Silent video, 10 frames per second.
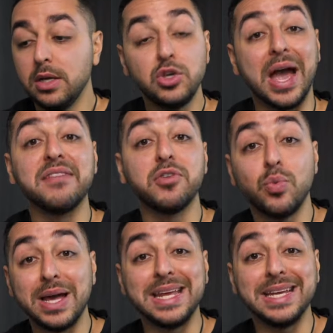you have a
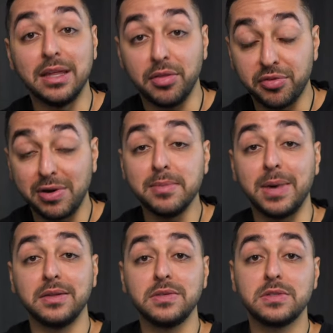wedding in three
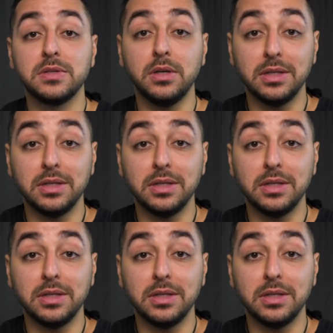months